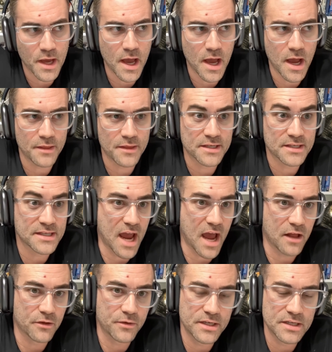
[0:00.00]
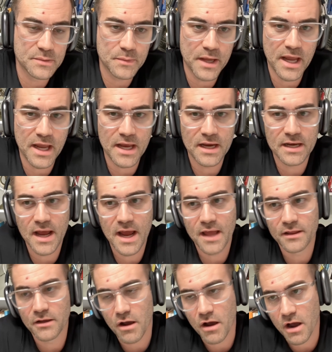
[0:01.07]
the salaries paid
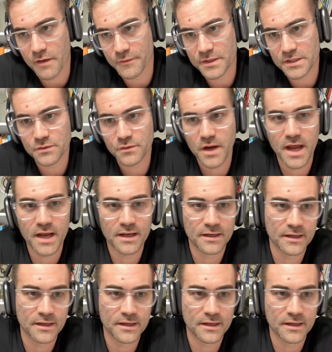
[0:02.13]
and the office rent.